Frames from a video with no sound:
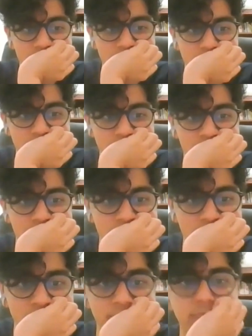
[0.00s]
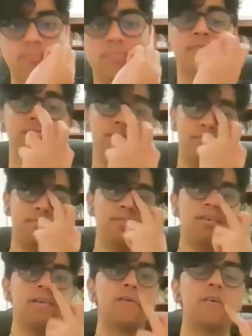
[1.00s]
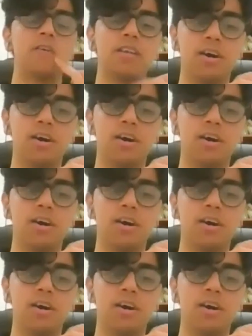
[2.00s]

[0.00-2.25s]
Yeah, that makes sense. Raghav, what about you?